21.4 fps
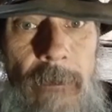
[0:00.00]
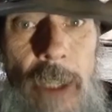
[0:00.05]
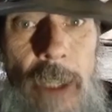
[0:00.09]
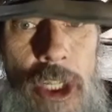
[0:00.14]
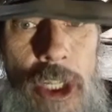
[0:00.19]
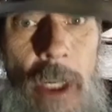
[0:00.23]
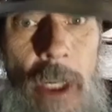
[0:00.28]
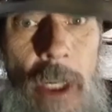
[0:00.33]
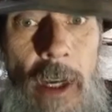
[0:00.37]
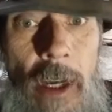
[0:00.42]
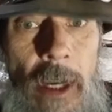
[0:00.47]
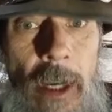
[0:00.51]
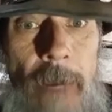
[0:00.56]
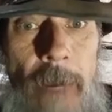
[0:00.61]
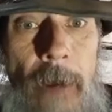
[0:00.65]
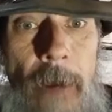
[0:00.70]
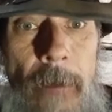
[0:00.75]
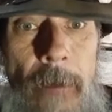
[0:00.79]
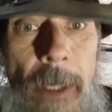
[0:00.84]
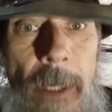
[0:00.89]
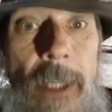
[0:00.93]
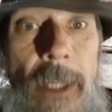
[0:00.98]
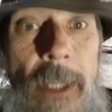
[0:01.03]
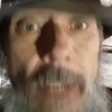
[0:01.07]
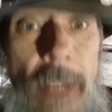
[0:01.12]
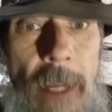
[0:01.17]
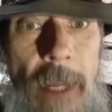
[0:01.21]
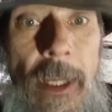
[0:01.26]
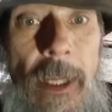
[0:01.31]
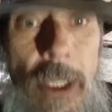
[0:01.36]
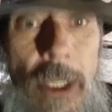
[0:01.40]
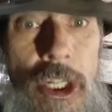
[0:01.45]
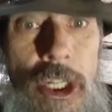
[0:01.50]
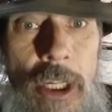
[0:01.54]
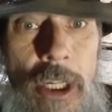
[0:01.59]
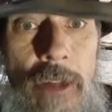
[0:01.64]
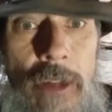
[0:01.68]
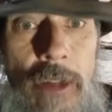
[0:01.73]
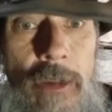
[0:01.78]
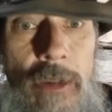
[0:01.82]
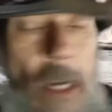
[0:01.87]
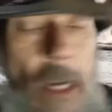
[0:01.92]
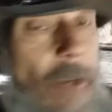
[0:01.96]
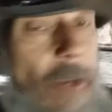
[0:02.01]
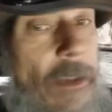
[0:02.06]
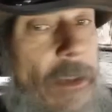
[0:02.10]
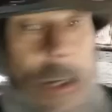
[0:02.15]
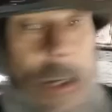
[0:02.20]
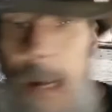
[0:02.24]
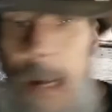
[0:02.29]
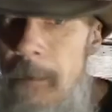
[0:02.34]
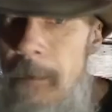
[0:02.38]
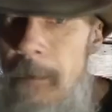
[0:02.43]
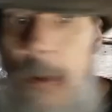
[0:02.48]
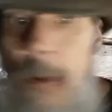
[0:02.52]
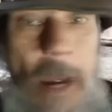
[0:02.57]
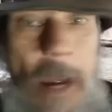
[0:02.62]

And she hung up on me because I think she knew I never,